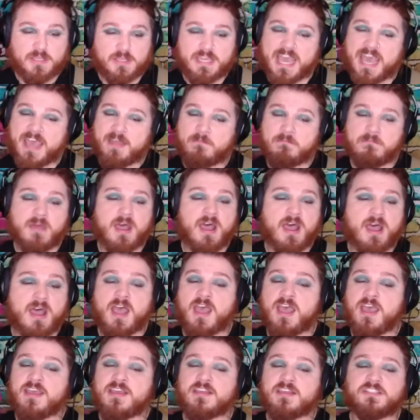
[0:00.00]
at
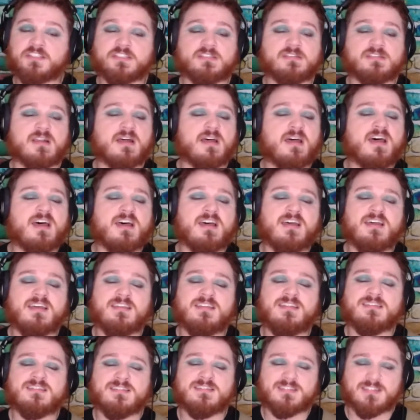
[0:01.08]
my
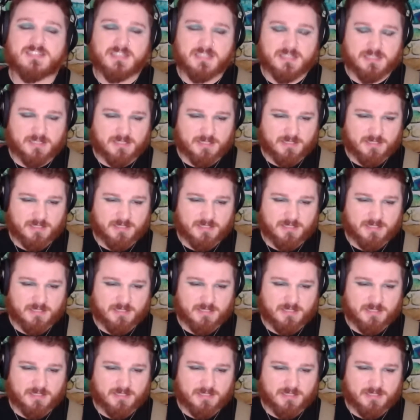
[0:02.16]
son.